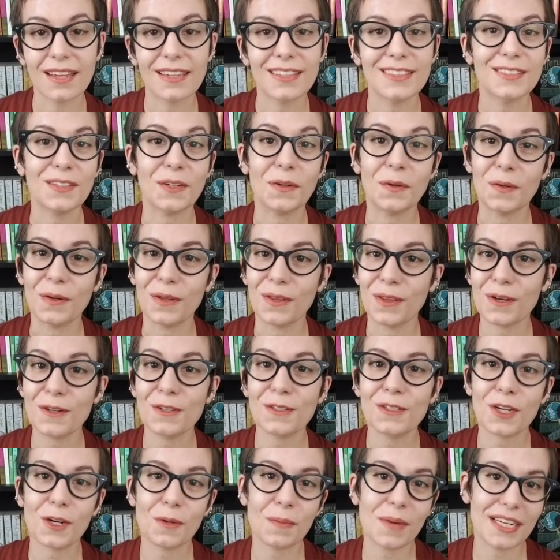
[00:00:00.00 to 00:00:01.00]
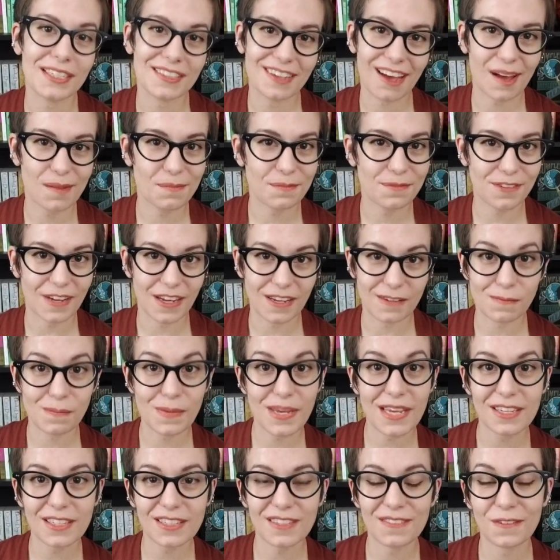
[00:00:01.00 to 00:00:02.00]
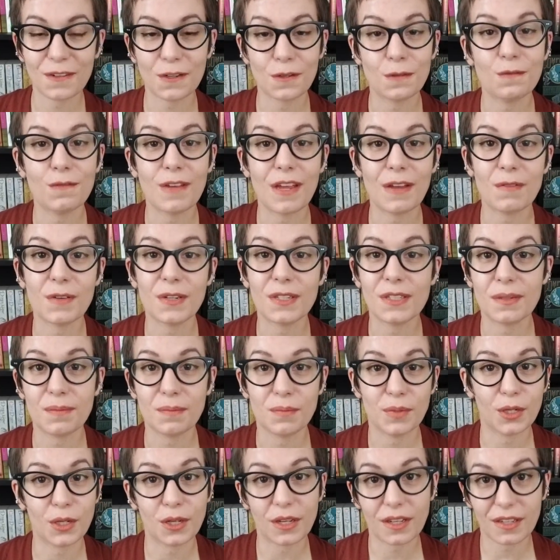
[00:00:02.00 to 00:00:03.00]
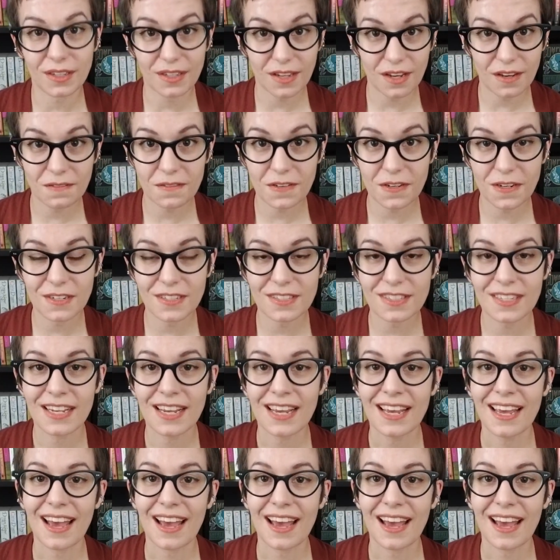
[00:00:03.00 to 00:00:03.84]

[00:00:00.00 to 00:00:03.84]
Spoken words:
So those are my top 5 picks for favorite book covers.